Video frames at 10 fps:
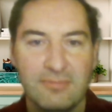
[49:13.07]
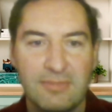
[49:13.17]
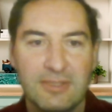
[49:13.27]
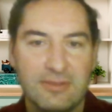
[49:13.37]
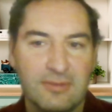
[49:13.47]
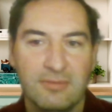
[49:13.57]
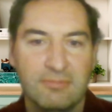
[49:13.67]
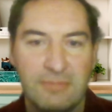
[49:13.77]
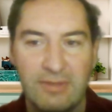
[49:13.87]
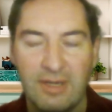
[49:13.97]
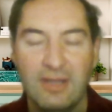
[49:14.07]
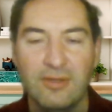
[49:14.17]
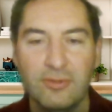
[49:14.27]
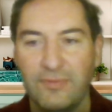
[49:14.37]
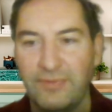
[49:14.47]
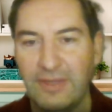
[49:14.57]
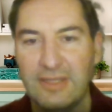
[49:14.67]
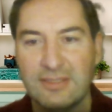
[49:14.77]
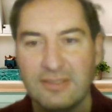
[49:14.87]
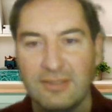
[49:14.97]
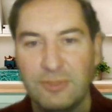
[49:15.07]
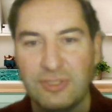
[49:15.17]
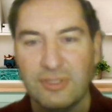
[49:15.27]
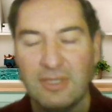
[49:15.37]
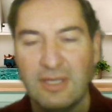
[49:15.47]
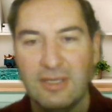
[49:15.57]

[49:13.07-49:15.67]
But there are a lot of things which